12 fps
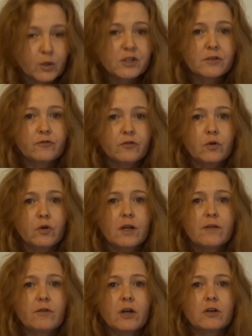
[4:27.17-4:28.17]
Question four,
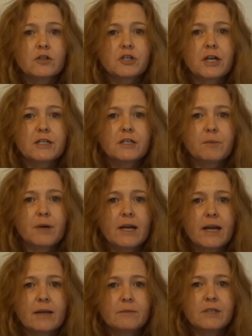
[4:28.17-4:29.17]
if I could change my
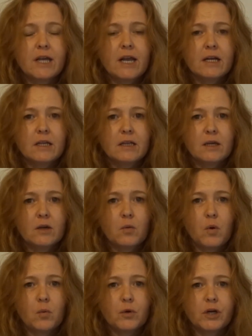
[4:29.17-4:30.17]
name to anything,
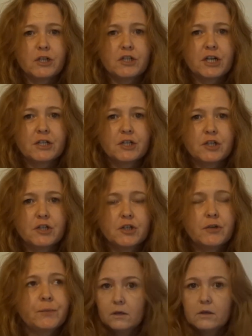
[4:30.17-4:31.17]
what would I change it
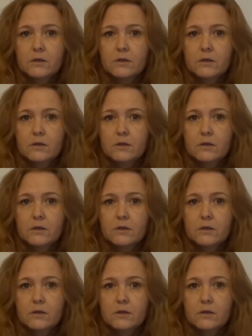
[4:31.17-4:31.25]
to?